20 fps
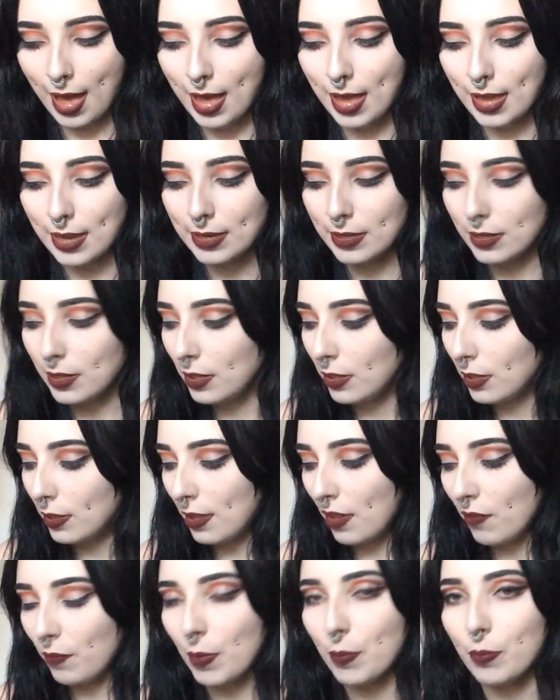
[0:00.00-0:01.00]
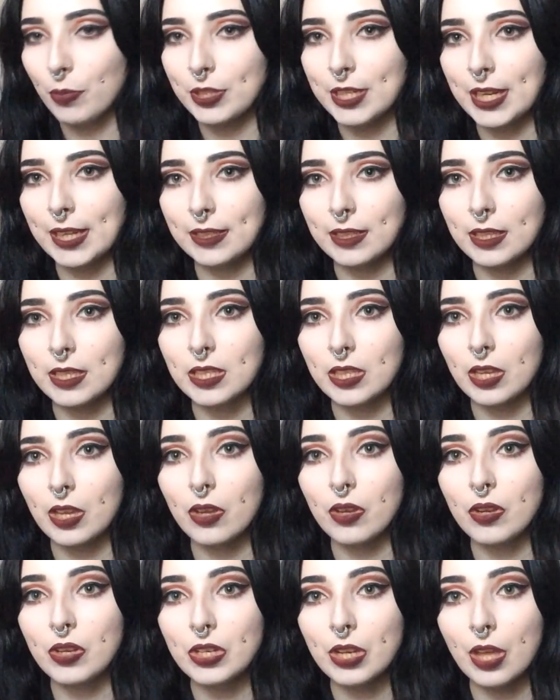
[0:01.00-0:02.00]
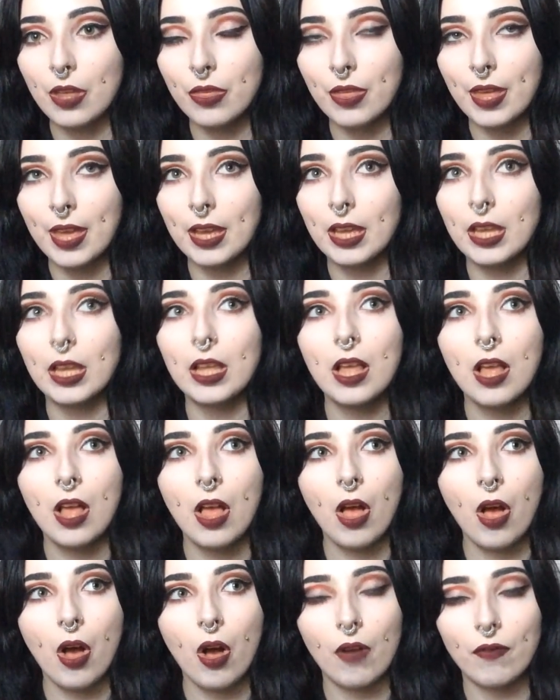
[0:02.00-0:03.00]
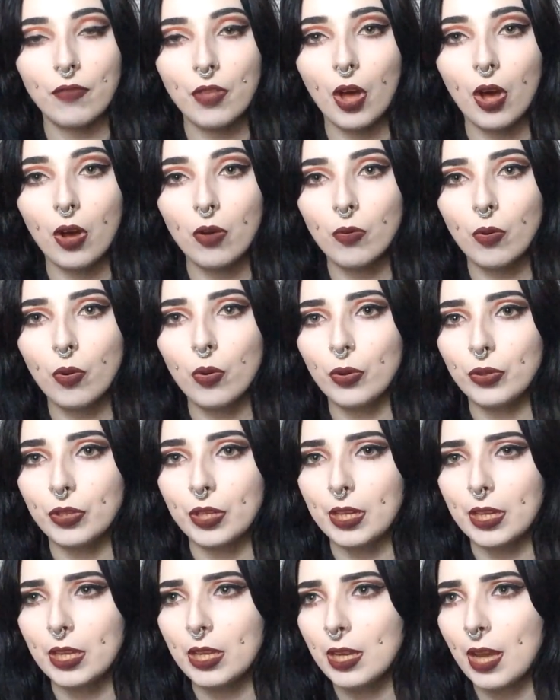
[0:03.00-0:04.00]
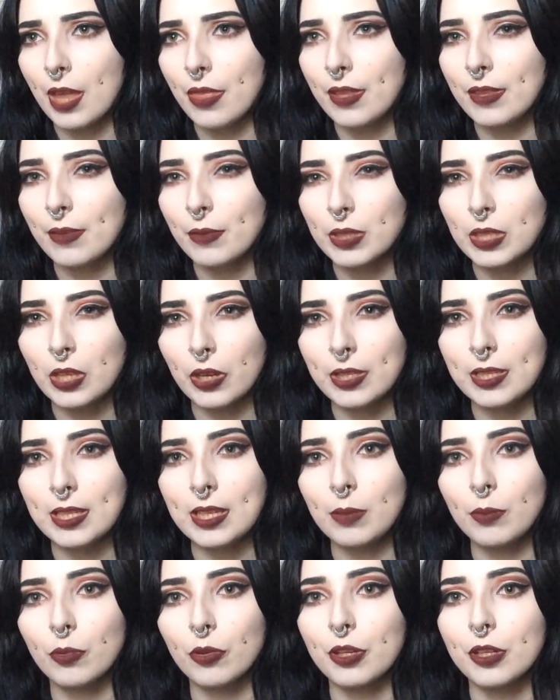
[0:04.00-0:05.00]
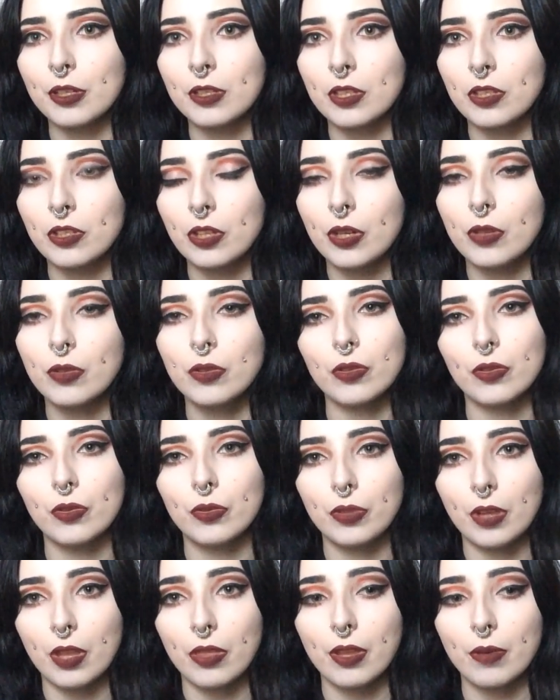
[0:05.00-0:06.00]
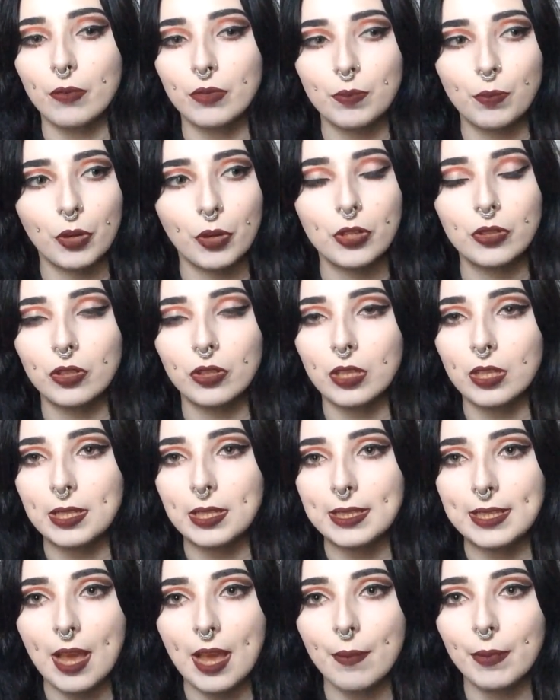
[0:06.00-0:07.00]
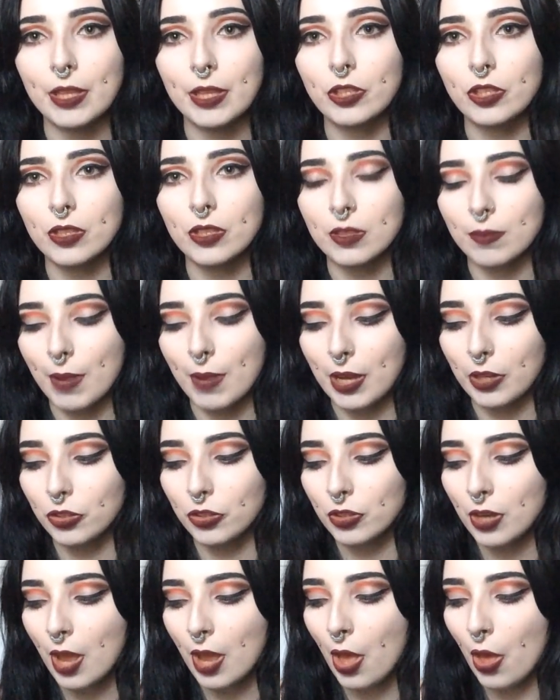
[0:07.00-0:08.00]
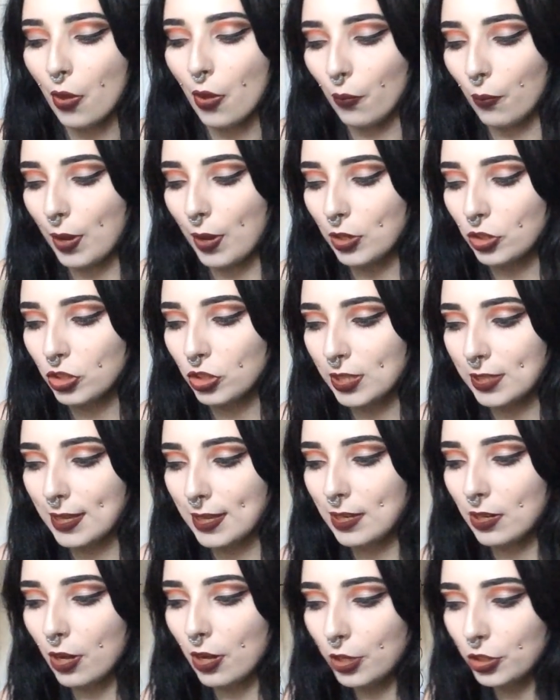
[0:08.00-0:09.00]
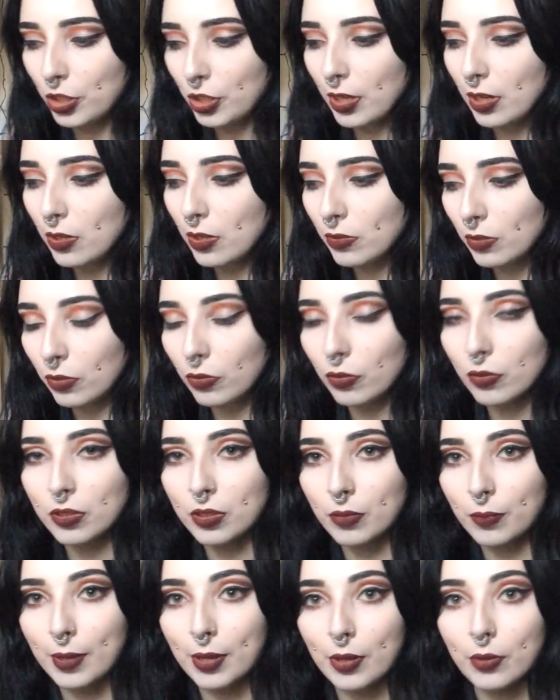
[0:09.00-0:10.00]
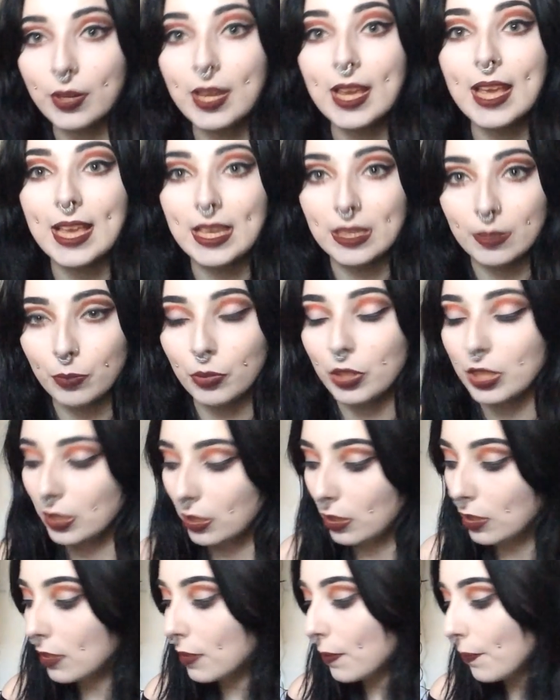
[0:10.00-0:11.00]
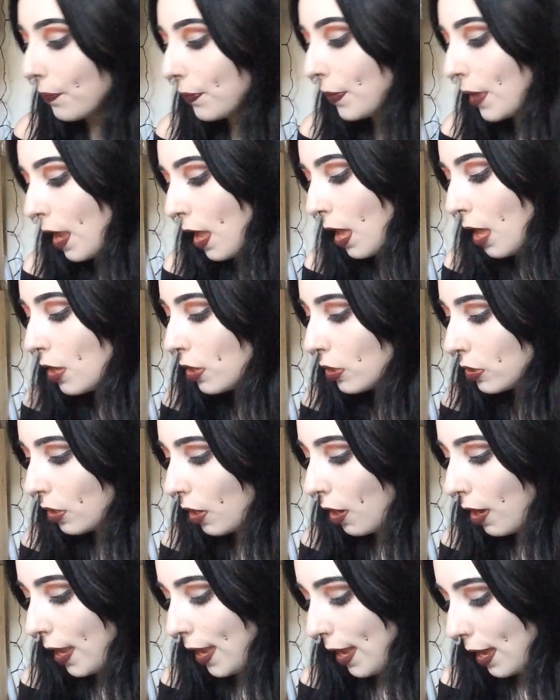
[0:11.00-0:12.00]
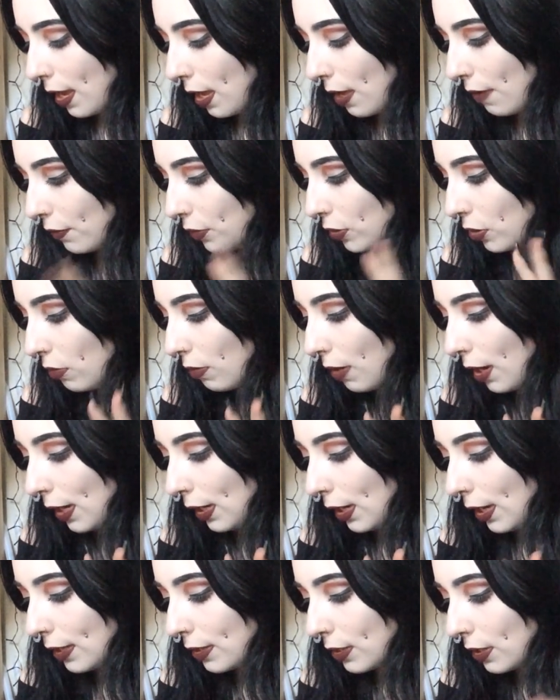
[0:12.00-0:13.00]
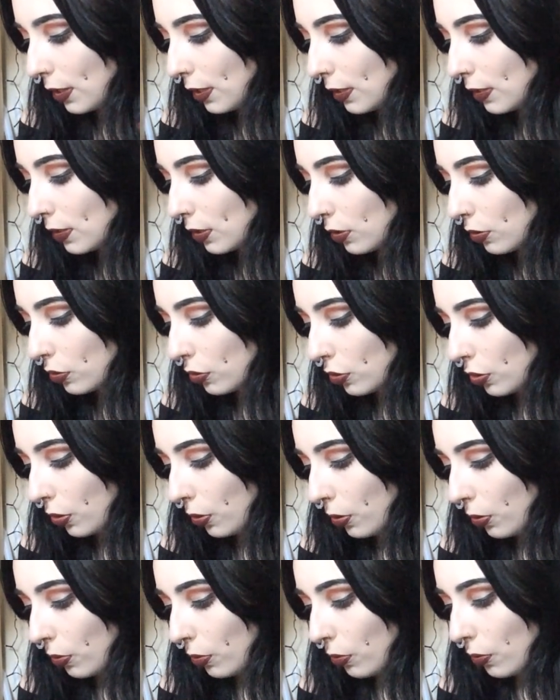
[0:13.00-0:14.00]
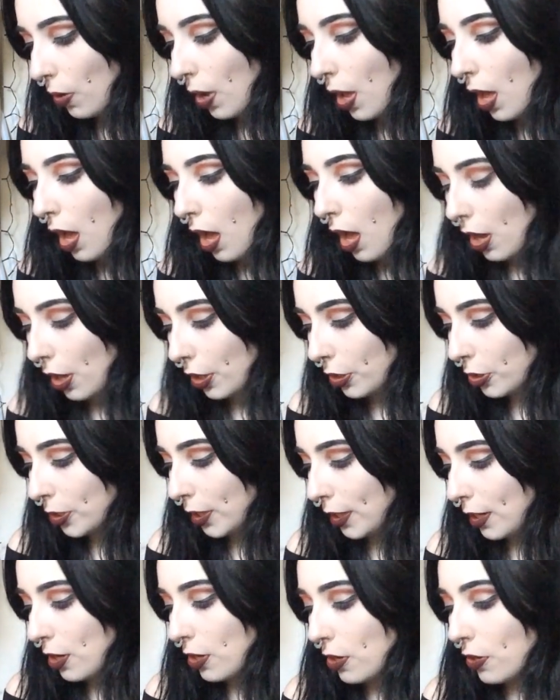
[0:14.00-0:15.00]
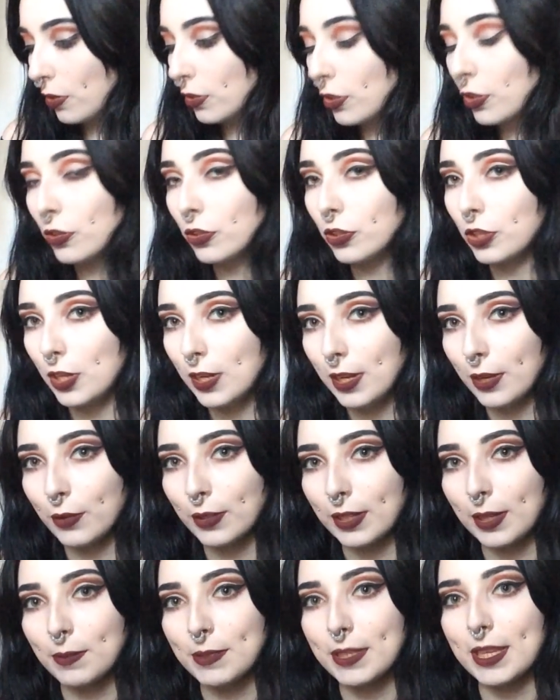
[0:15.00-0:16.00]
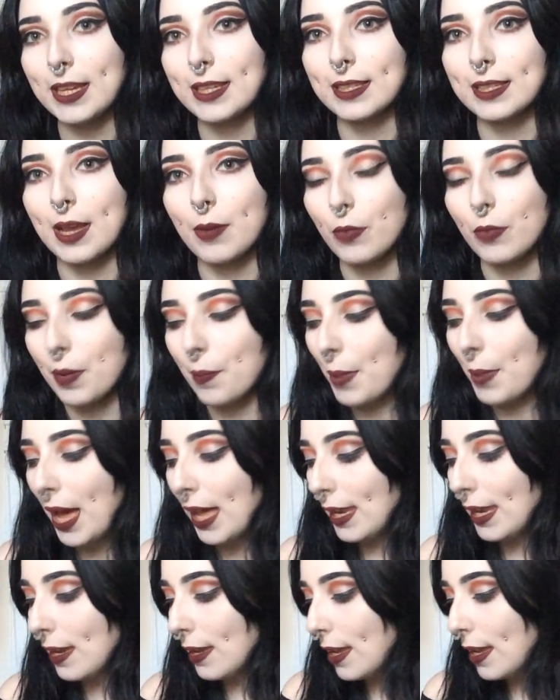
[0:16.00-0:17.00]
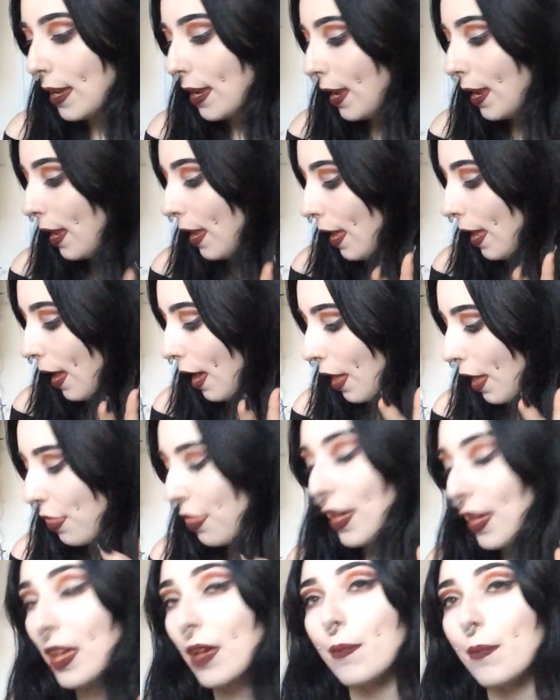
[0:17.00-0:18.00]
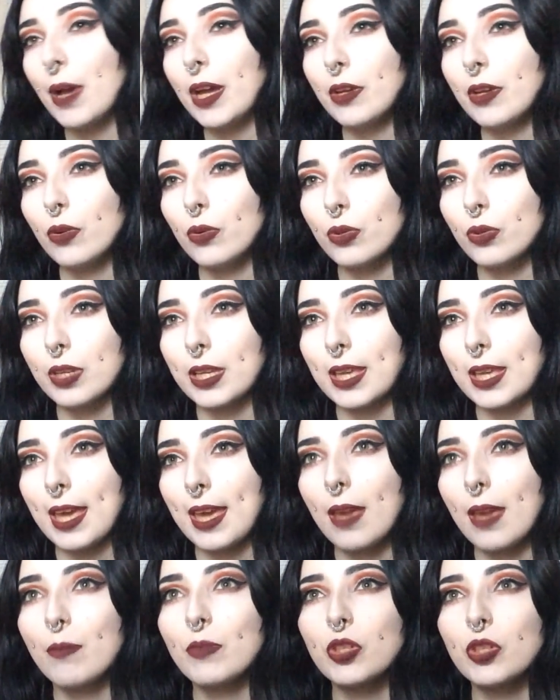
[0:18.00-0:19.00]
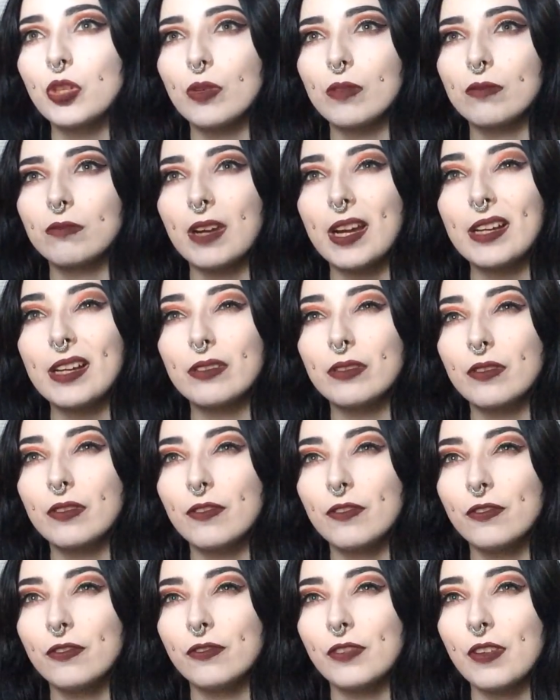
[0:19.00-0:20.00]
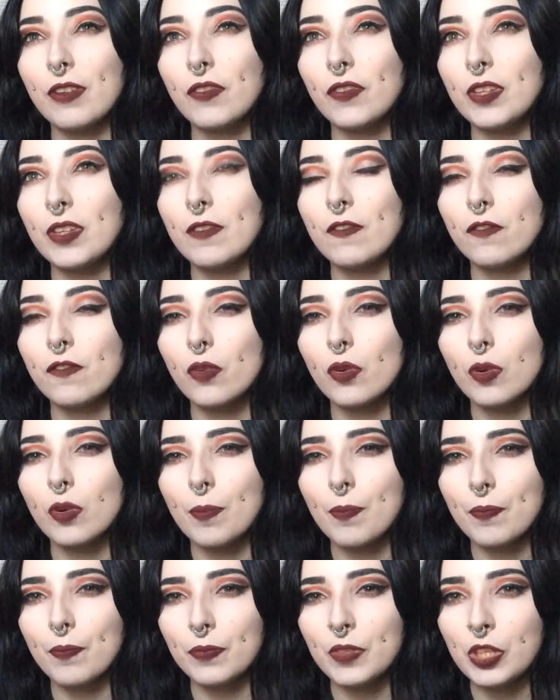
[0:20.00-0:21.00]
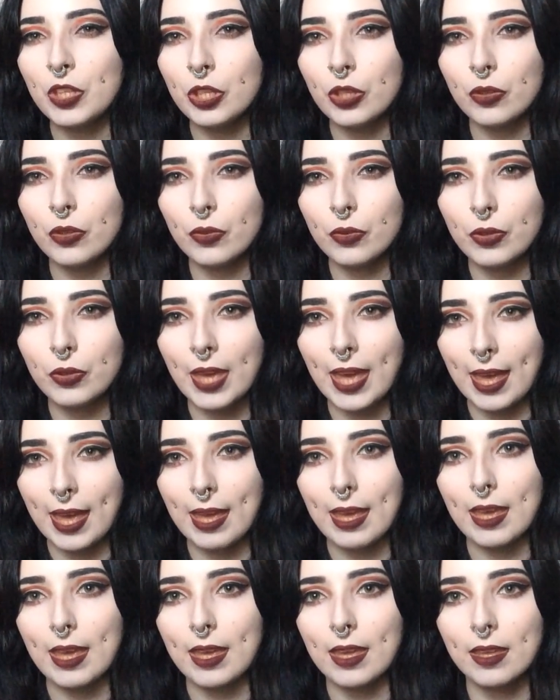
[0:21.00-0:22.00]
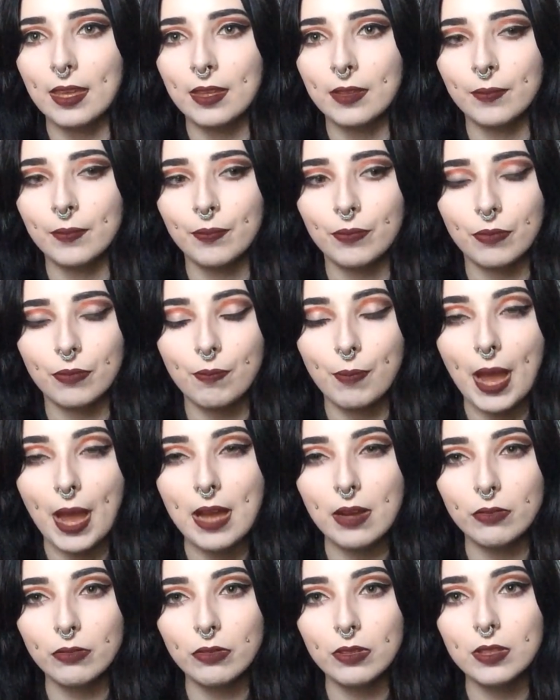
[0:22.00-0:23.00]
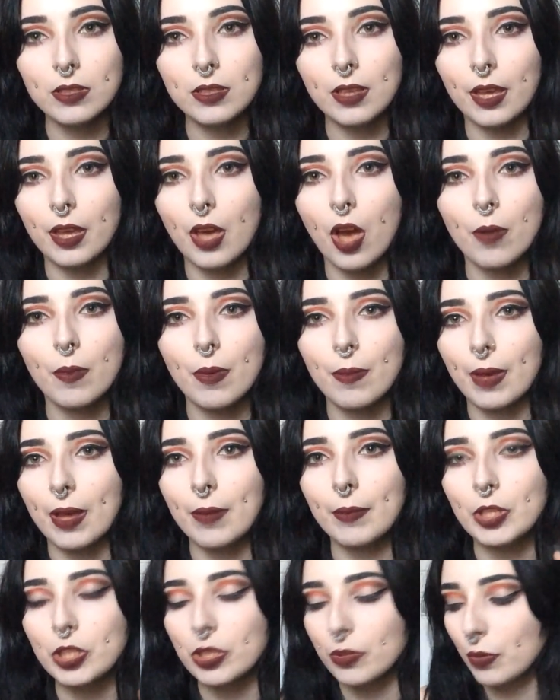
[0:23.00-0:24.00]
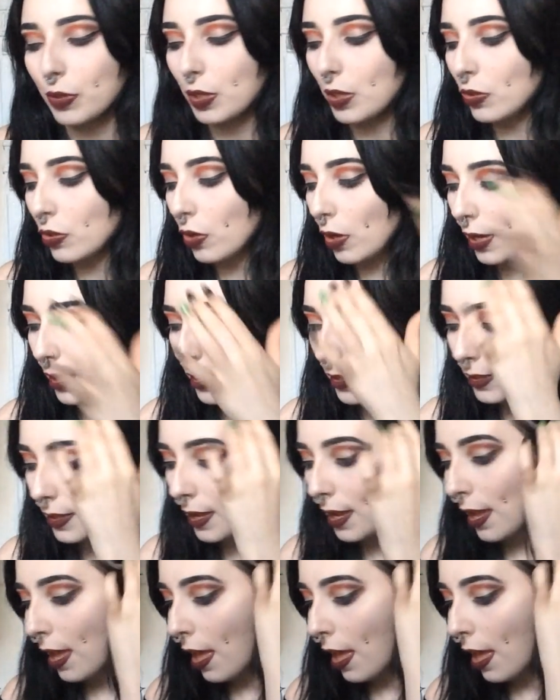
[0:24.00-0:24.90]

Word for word: and they've been protected so nothing of the whole order I think there was 19 products in total nothing was broken damaged smashed which to send eyeshadows across the world is pretty good so I have two highlighters two eyeshadows two liquid lipsticks and one palette I think my order came to around 54 UK pounds. I can't remember how much it was in dollars.